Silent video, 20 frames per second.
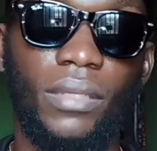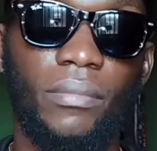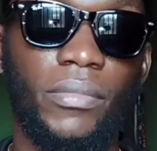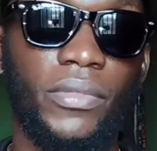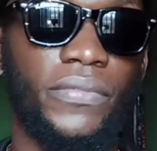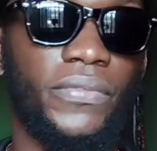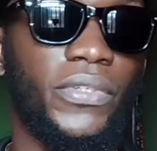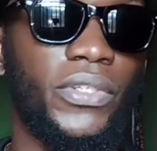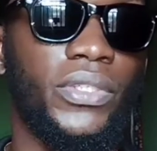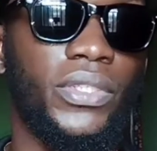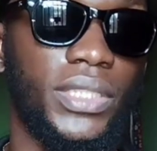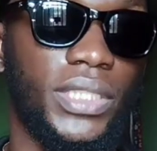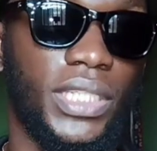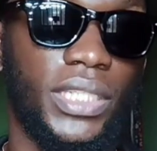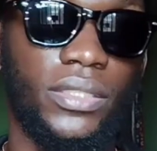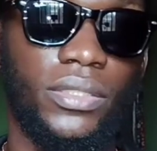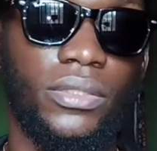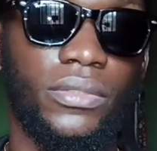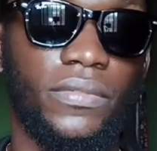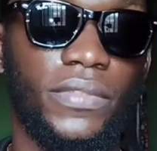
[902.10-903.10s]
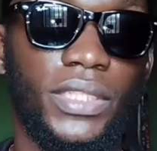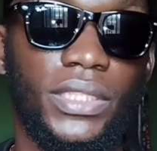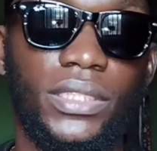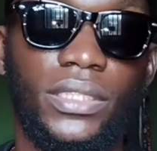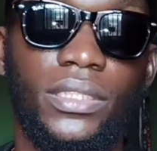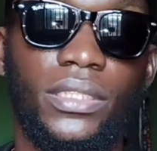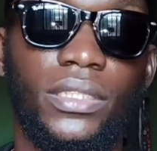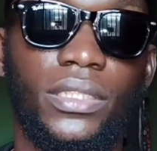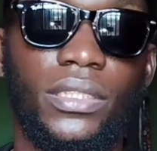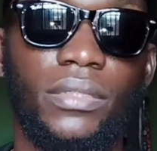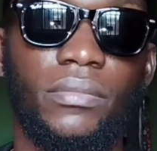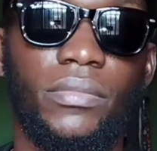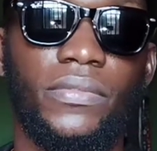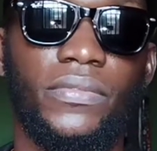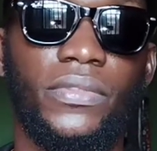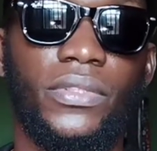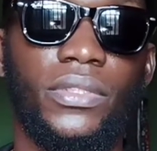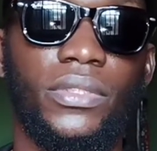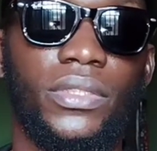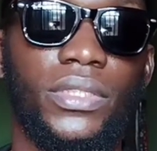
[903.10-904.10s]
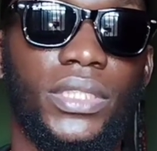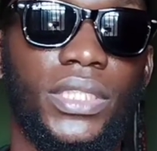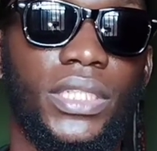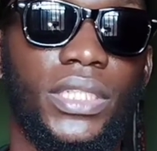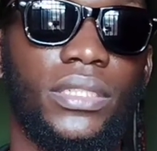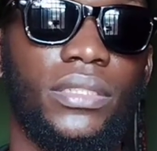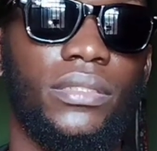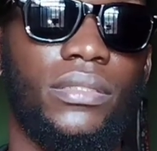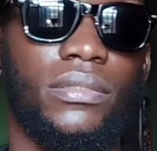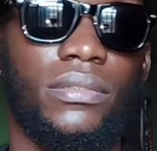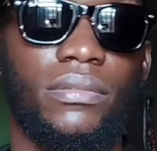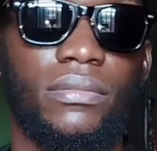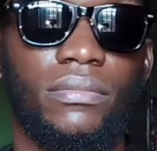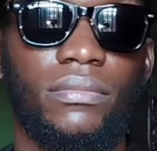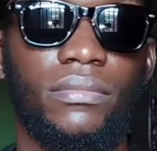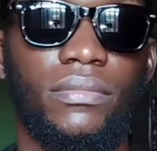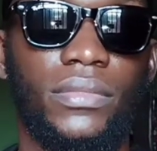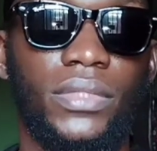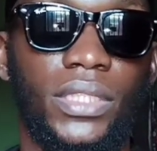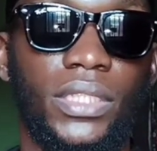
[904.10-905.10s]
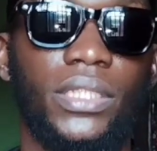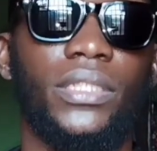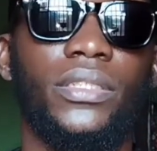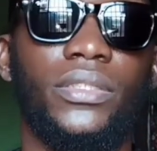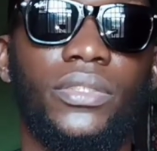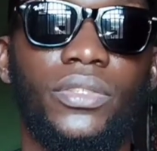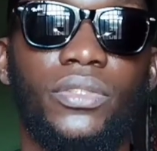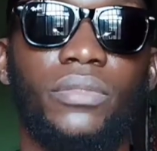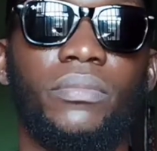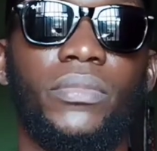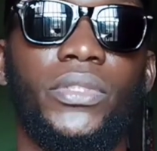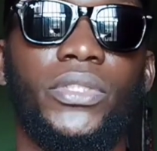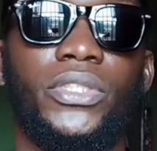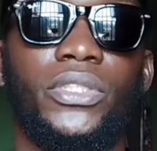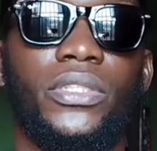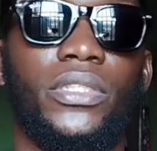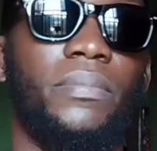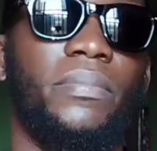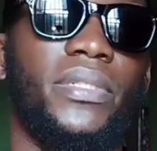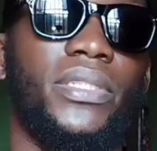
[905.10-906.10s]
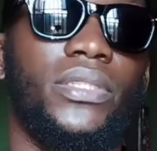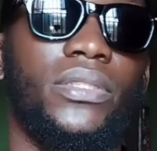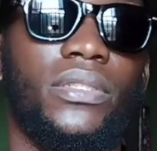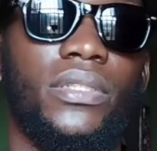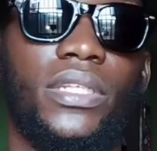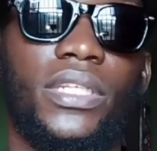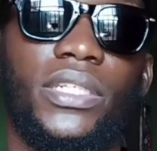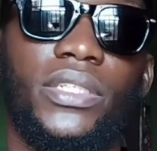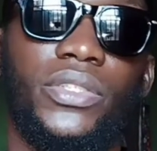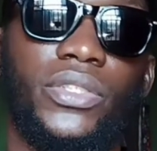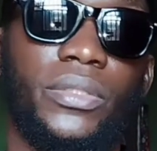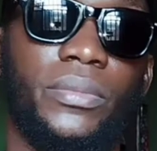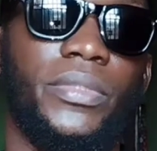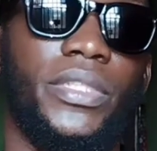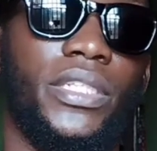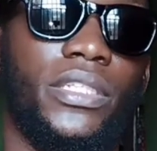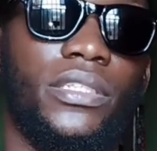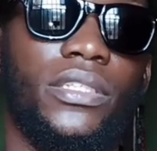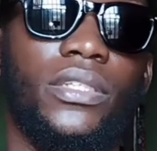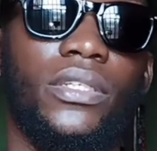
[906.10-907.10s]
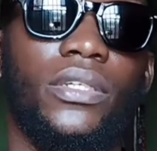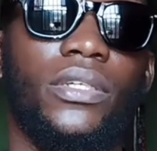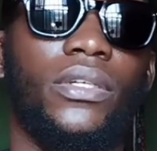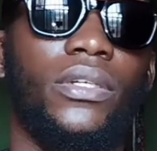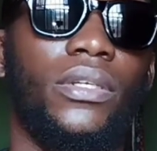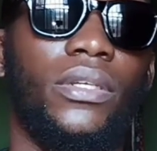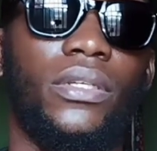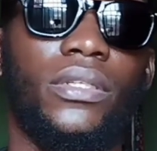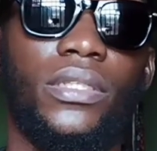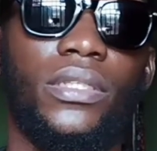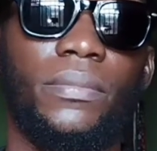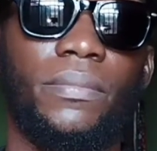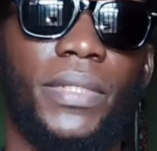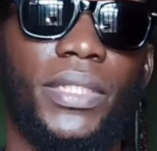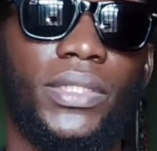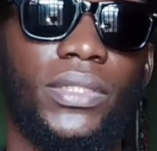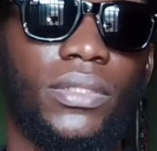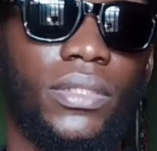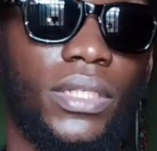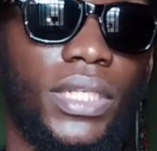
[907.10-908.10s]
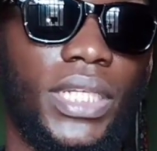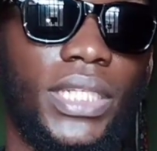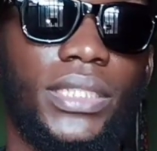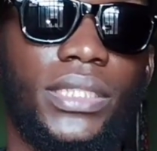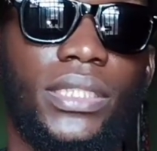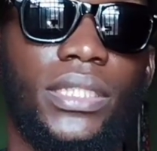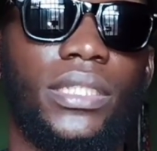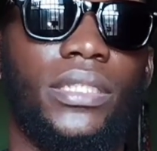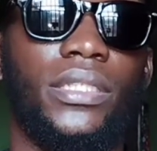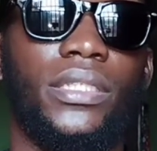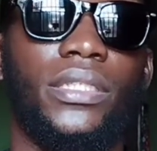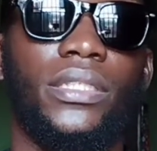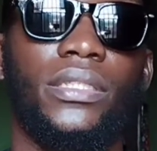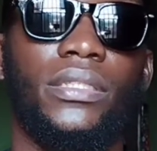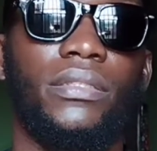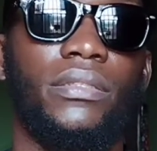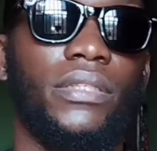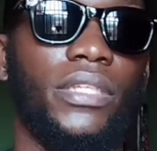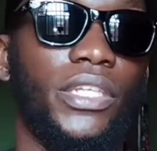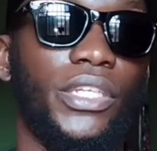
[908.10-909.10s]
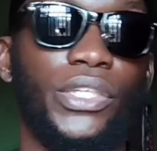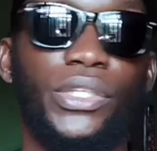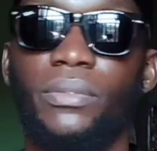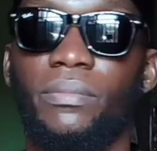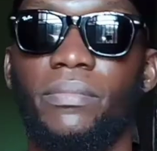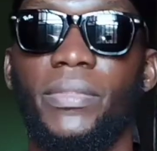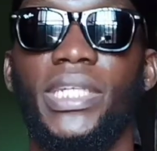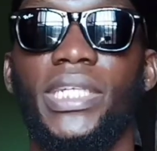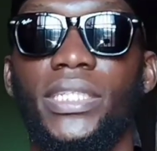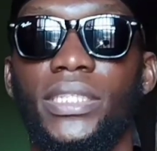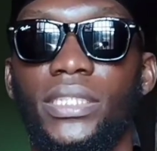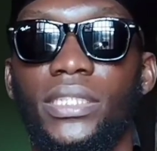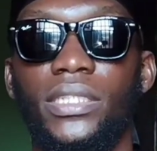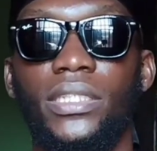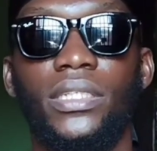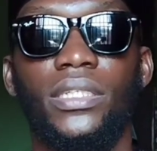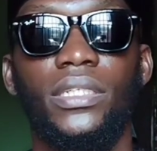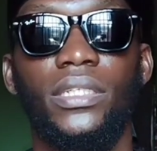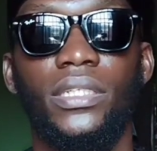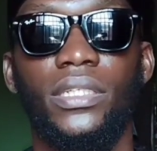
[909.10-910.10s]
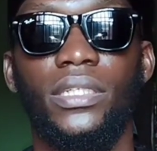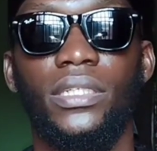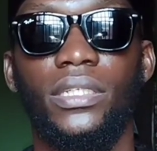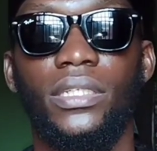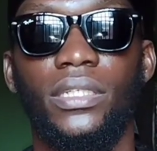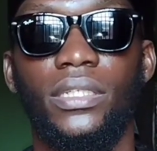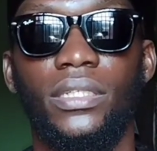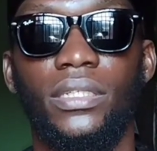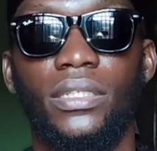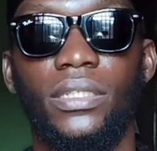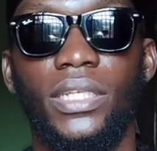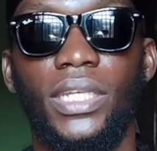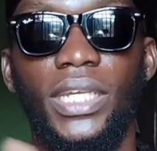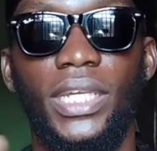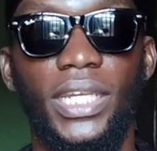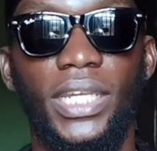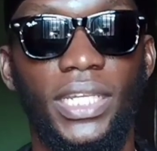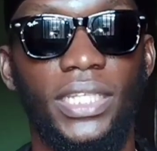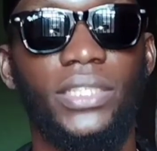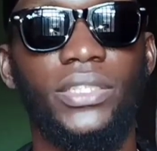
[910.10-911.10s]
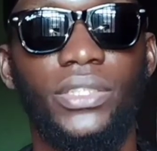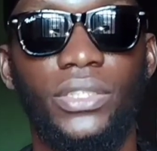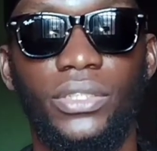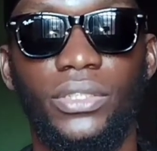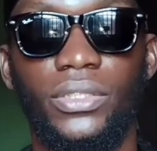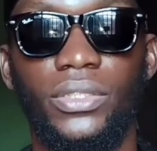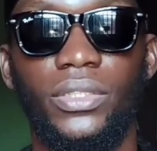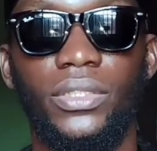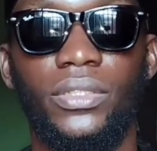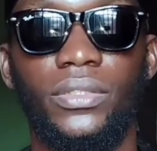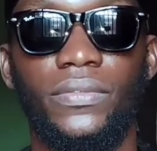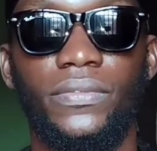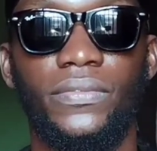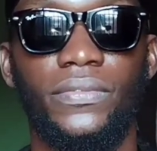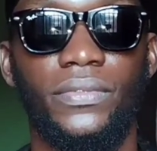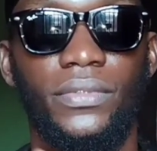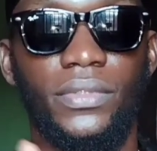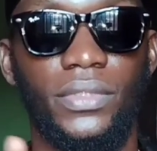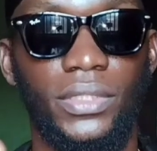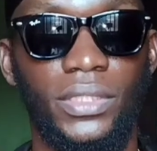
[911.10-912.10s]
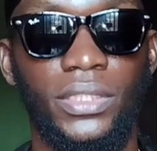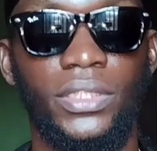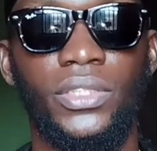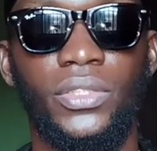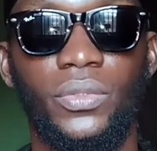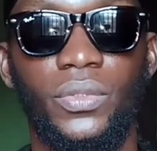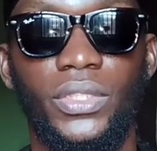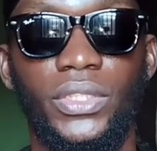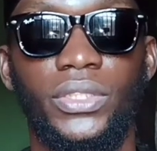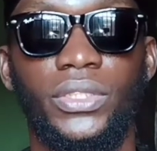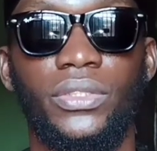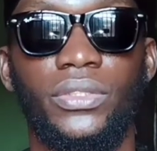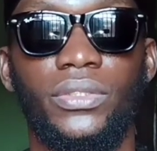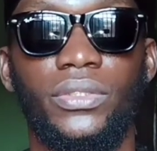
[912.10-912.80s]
before you start overthinking, before you start thinking so much on a particular subject, on a particular thing in your mind, ask yourself this question: